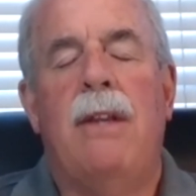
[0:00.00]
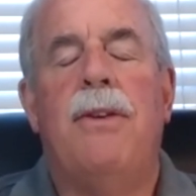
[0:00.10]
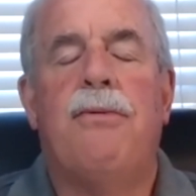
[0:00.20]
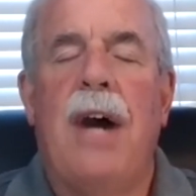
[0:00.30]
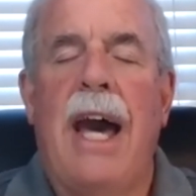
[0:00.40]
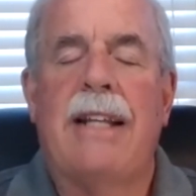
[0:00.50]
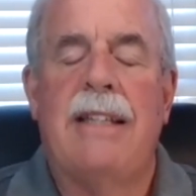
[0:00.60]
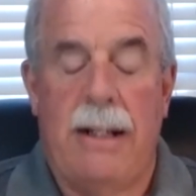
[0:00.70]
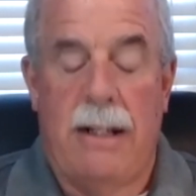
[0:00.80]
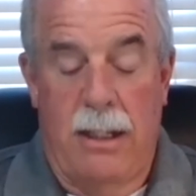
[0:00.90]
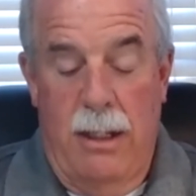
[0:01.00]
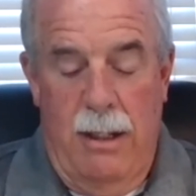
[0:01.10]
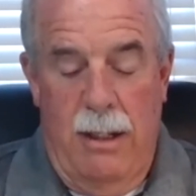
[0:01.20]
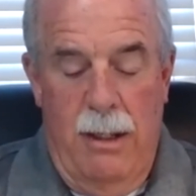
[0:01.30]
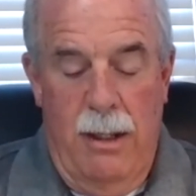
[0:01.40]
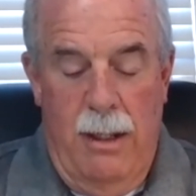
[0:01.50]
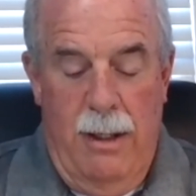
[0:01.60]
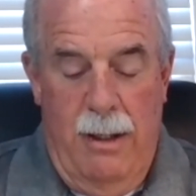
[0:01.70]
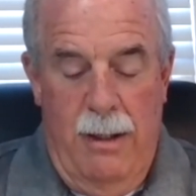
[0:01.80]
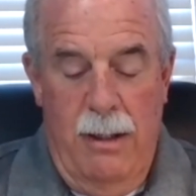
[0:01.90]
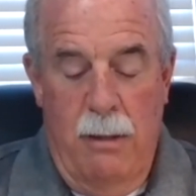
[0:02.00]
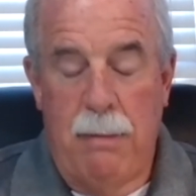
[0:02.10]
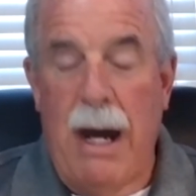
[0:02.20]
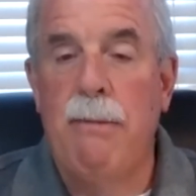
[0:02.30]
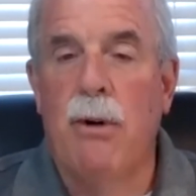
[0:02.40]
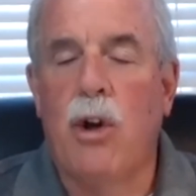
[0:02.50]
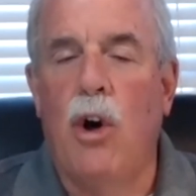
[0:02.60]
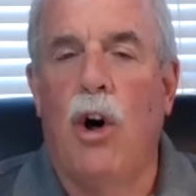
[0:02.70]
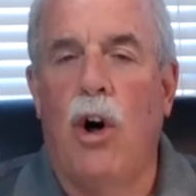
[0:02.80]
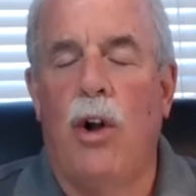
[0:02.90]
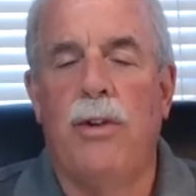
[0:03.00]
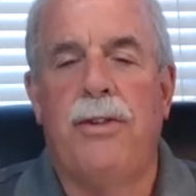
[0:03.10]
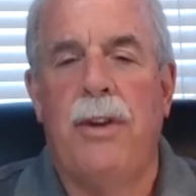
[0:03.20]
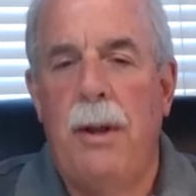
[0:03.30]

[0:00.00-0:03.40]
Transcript: the fact that the Bible calls,